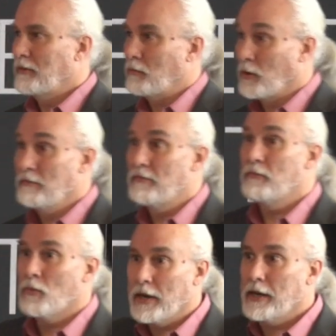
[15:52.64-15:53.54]
One
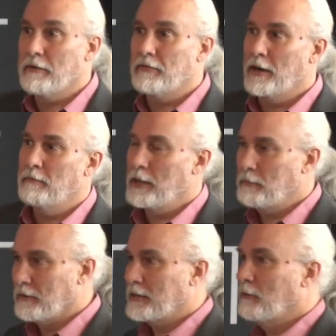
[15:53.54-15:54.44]
out of 5
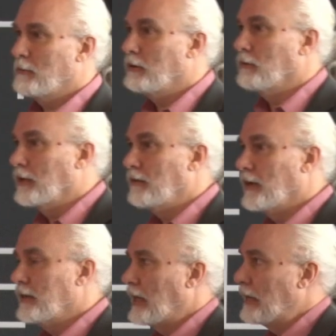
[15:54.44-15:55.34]
papers, that would be really
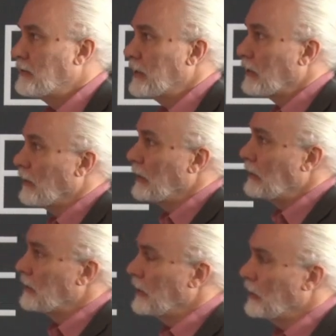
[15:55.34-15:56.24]
fantastic, right?
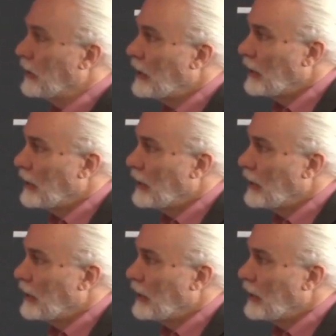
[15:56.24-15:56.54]
So